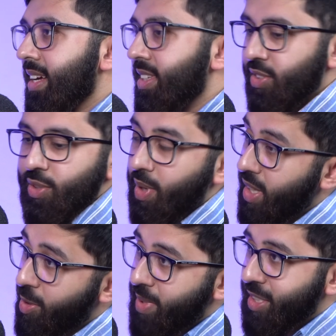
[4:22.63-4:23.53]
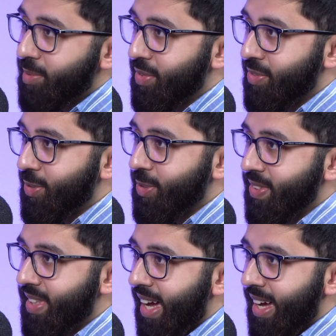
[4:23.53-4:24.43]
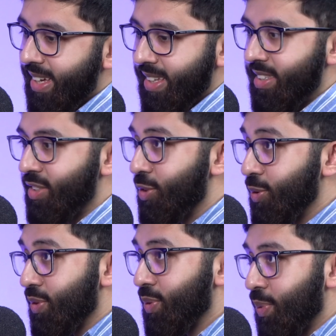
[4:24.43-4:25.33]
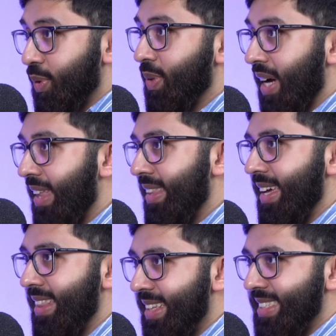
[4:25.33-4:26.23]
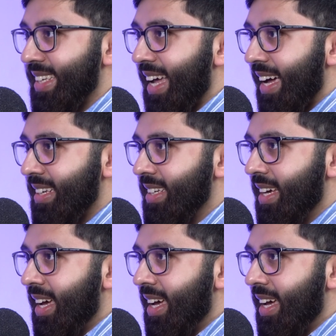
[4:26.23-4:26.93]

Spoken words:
So the one that we mentioned before, that the Jews will gather in this land,